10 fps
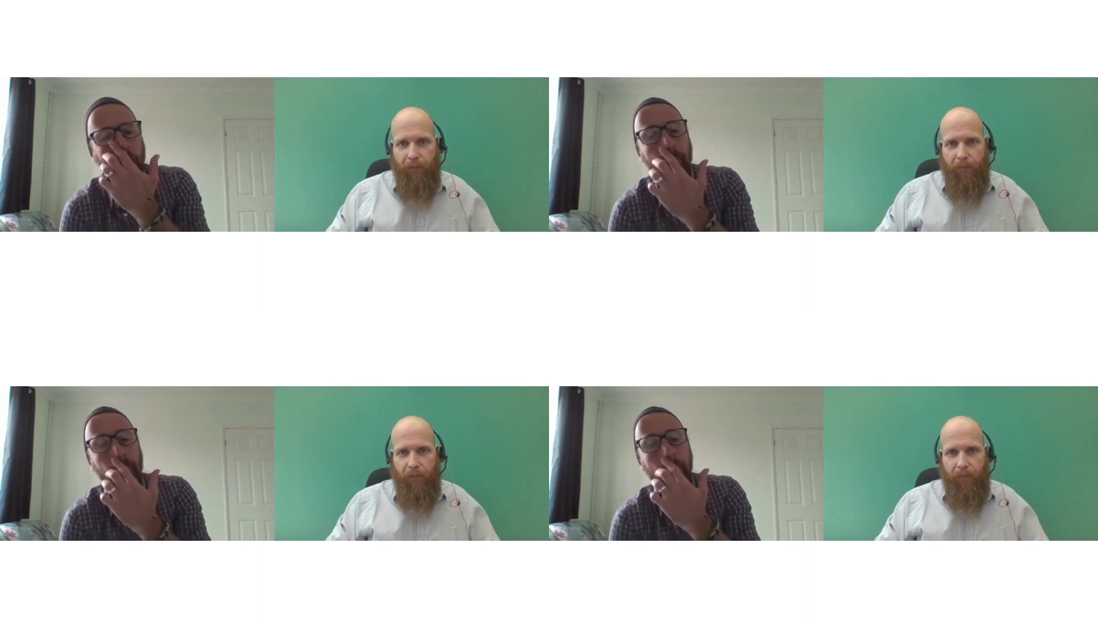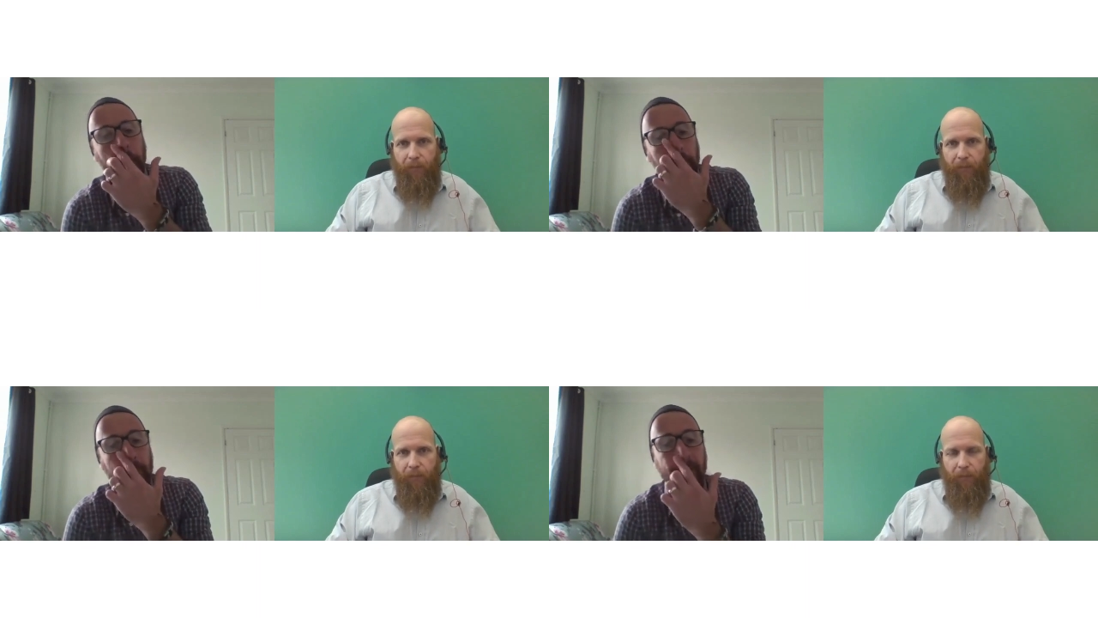
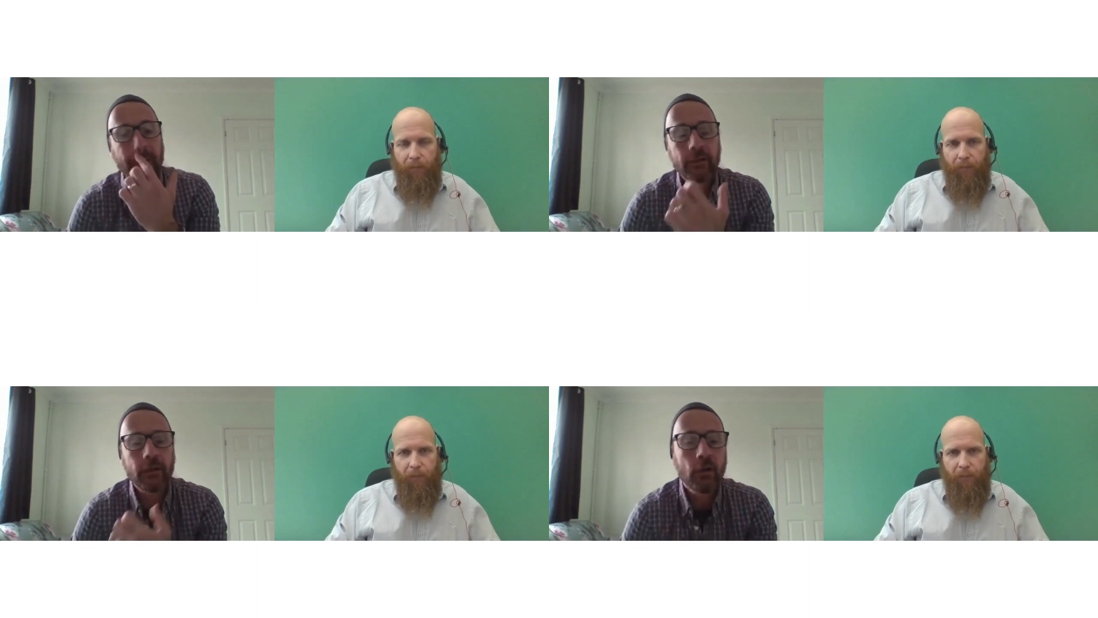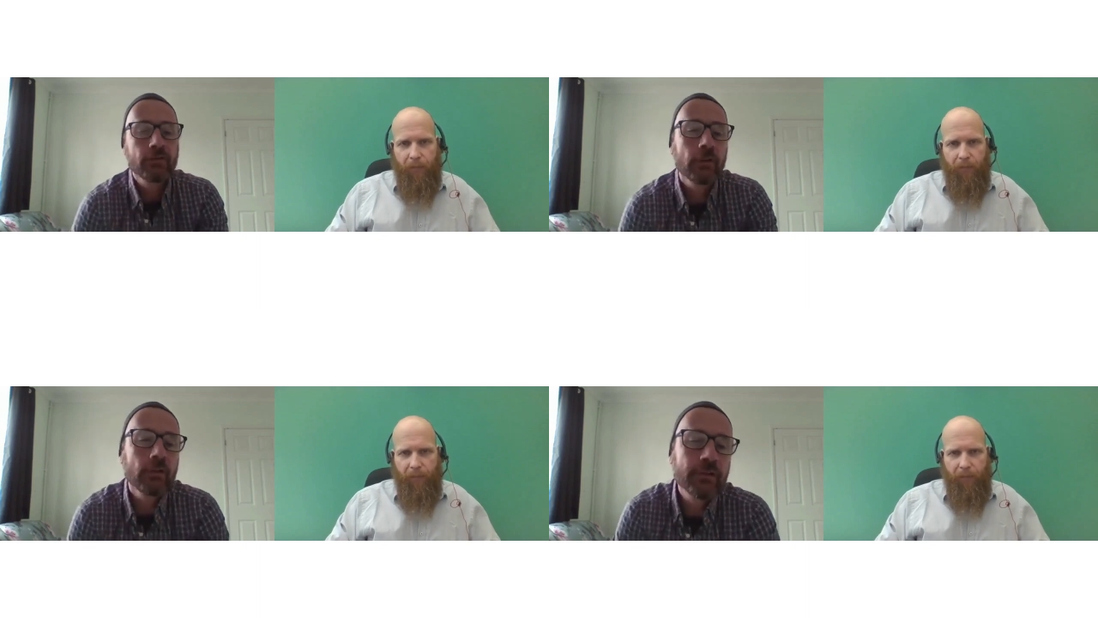Speaker 1: Um, it
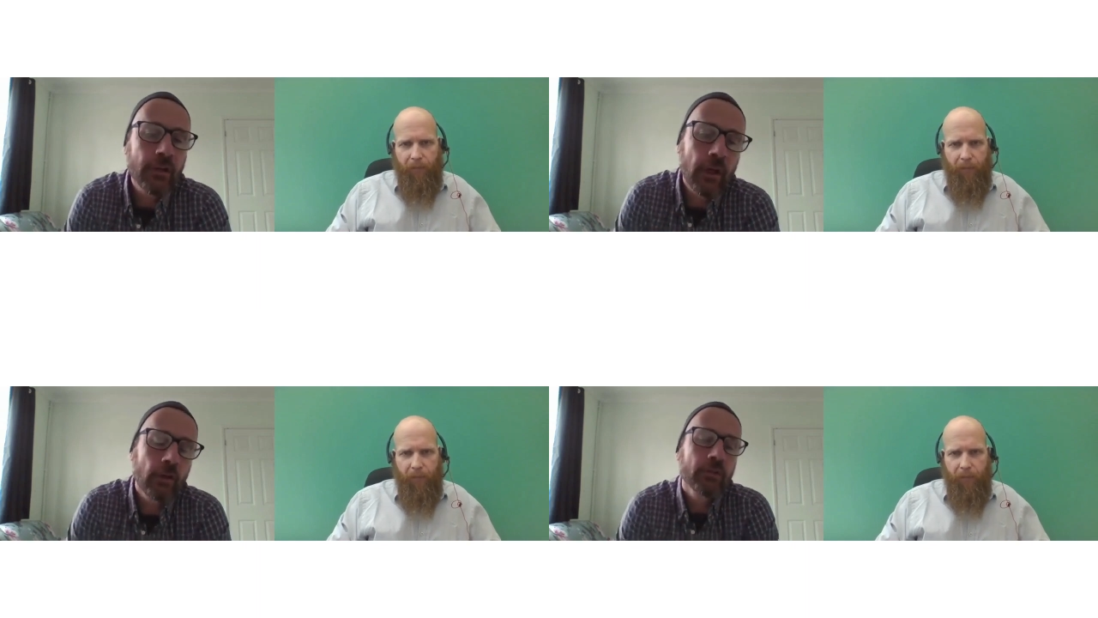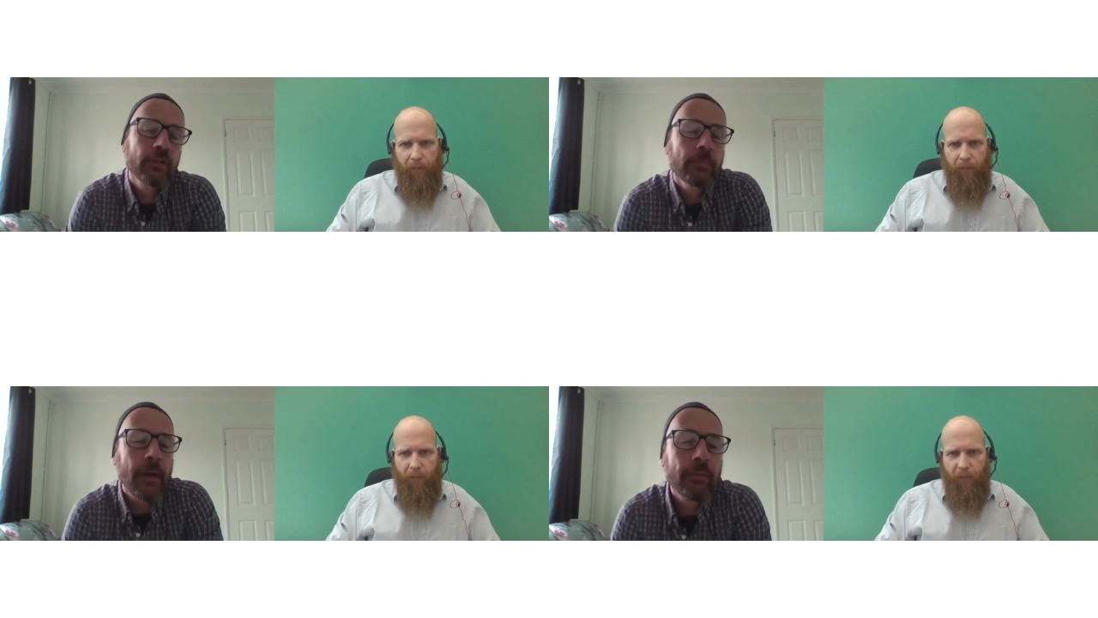goes alongside.
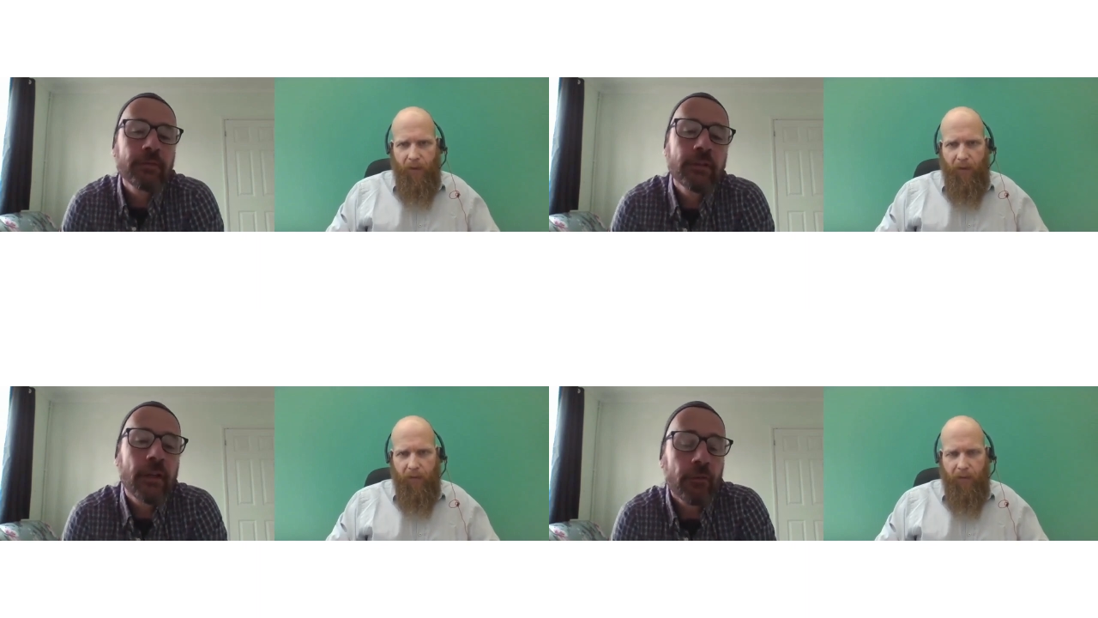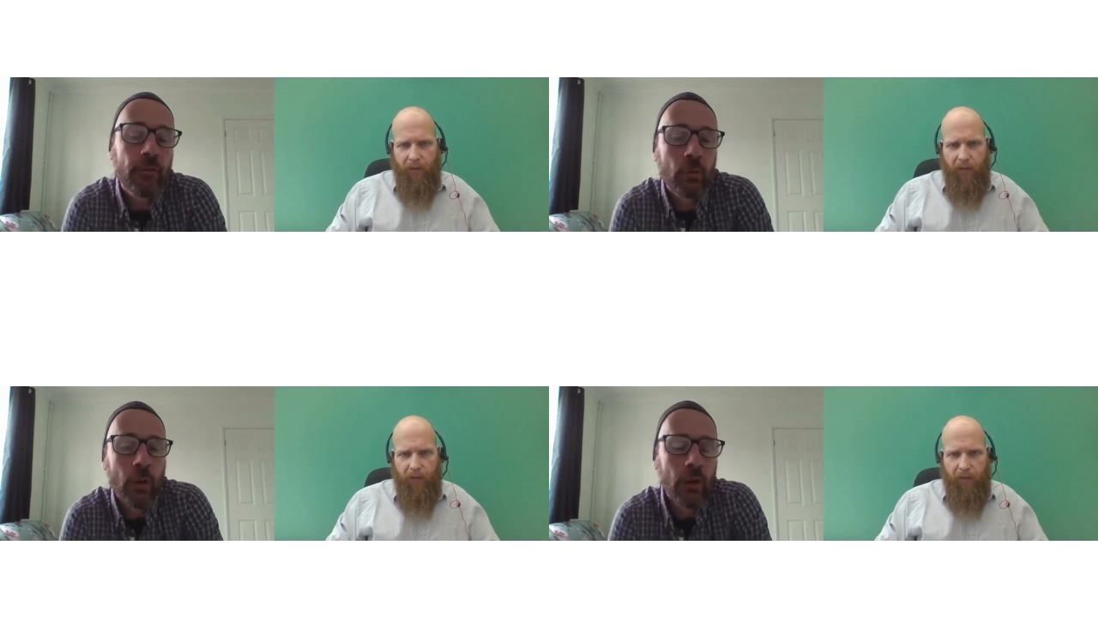Obviously, maths is
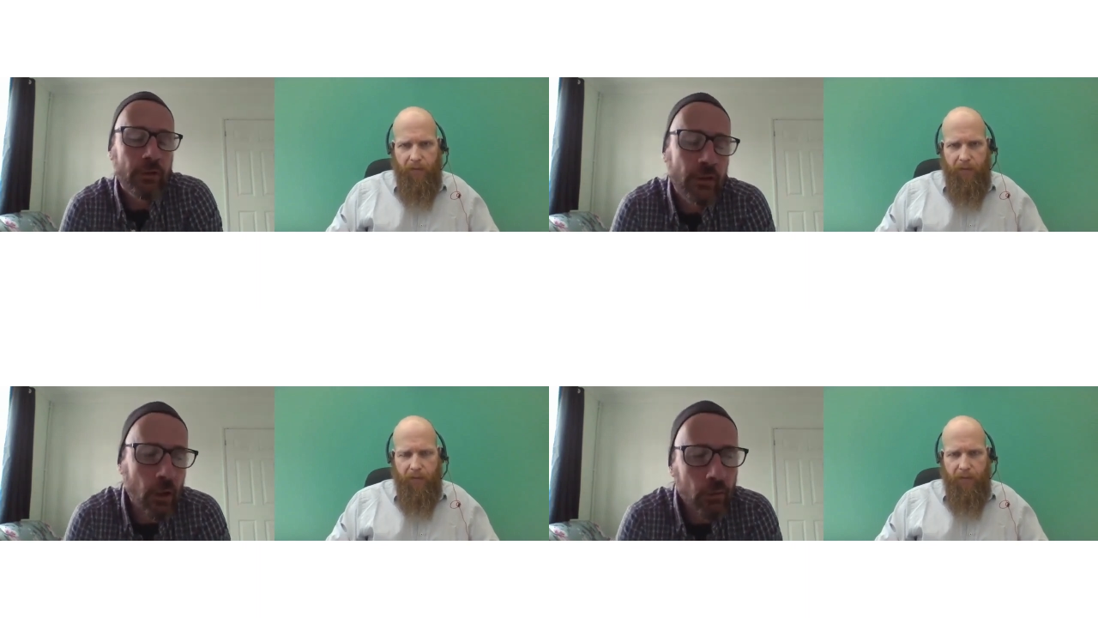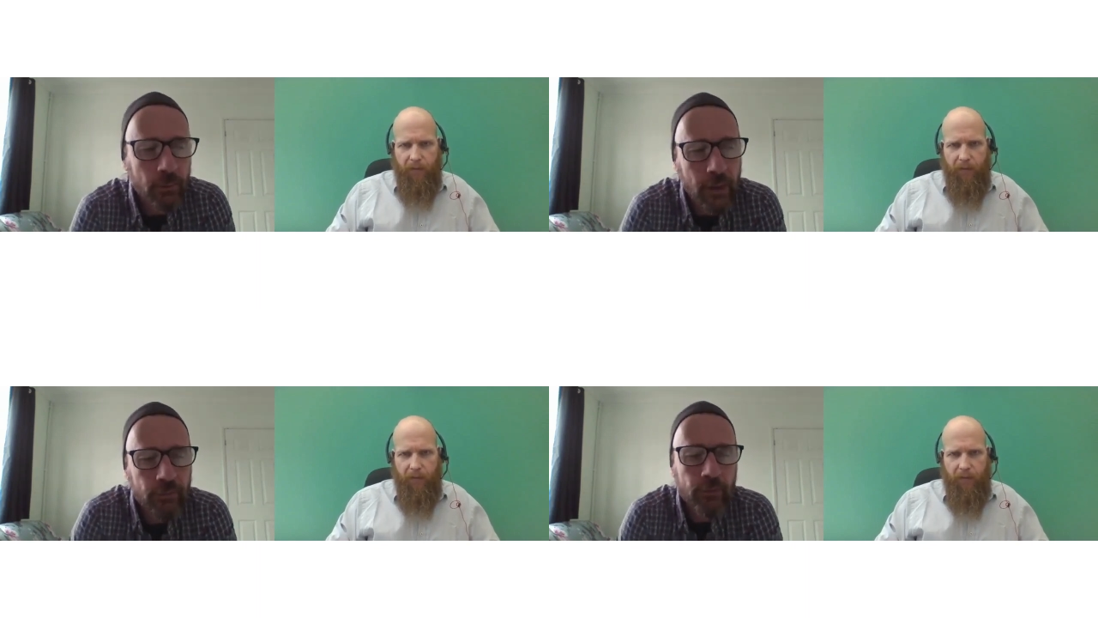everywhere. I'll start
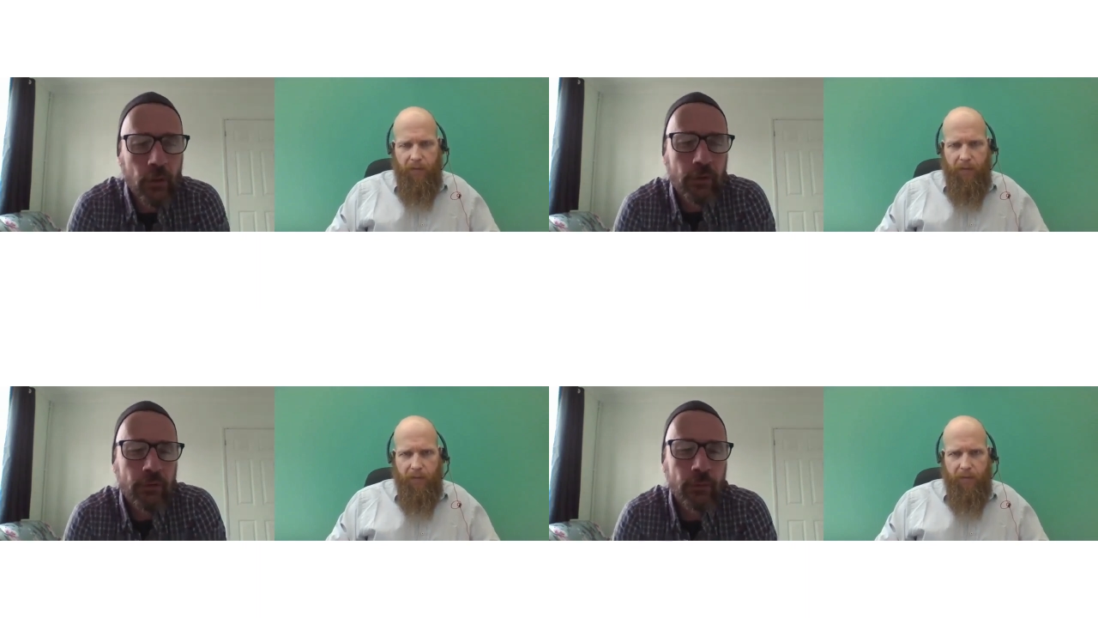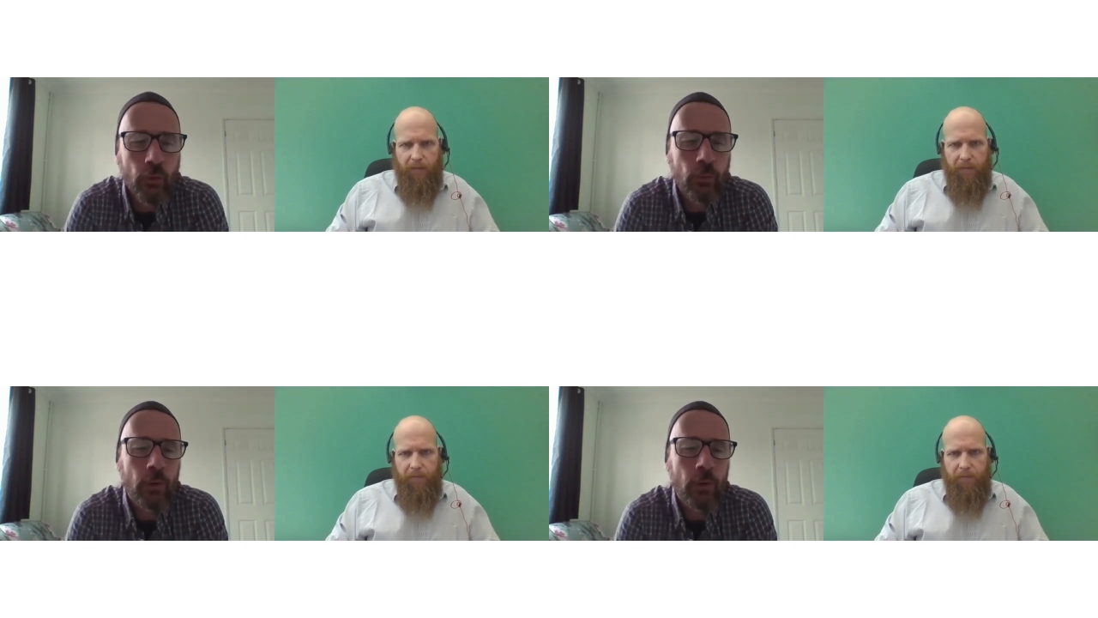with maths first of